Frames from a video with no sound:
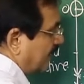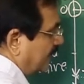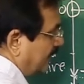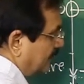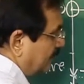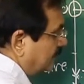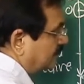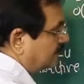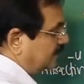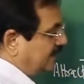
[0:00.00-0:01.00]
in
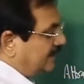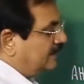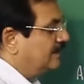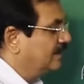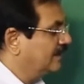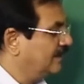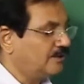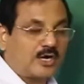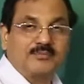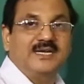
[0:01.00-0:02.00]
the
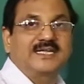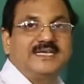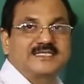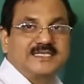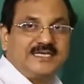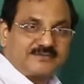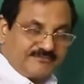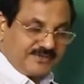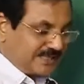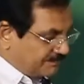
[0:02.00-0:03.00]
normal case. It
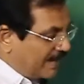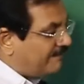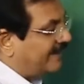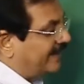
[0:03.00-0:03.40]
may